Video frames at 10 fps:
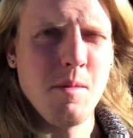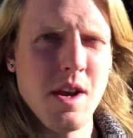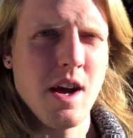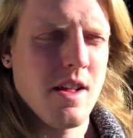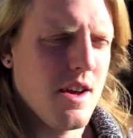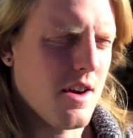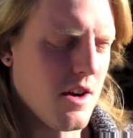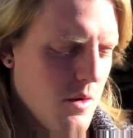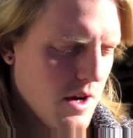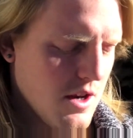Me and Allie
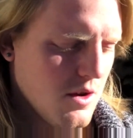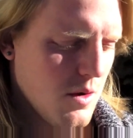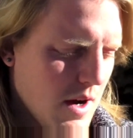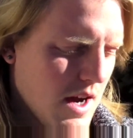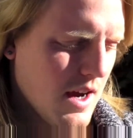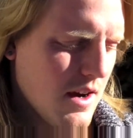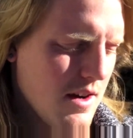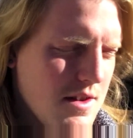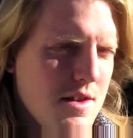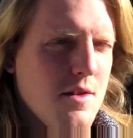are going to a
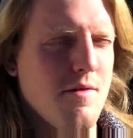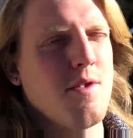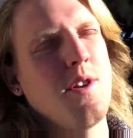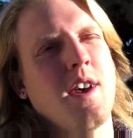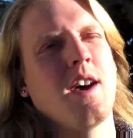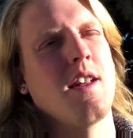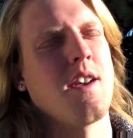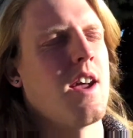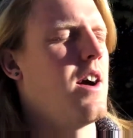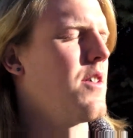concert for the,
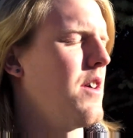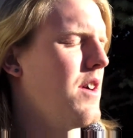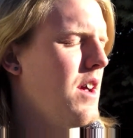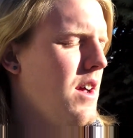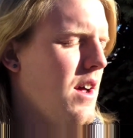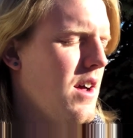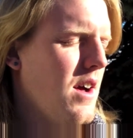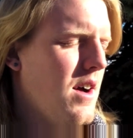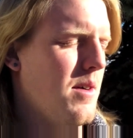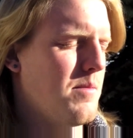the Calgary
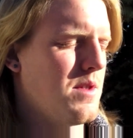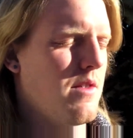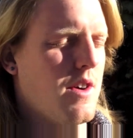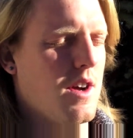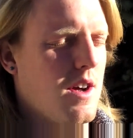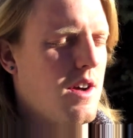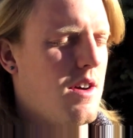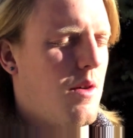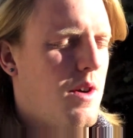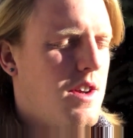um, Civic
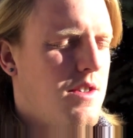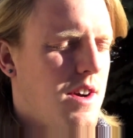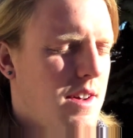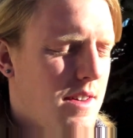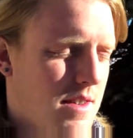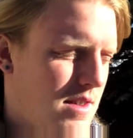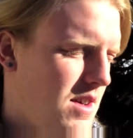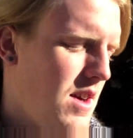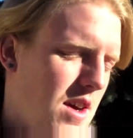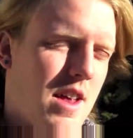Orchestra.
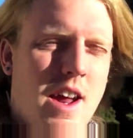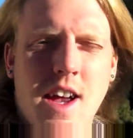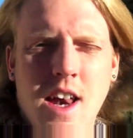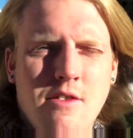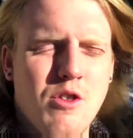And I can't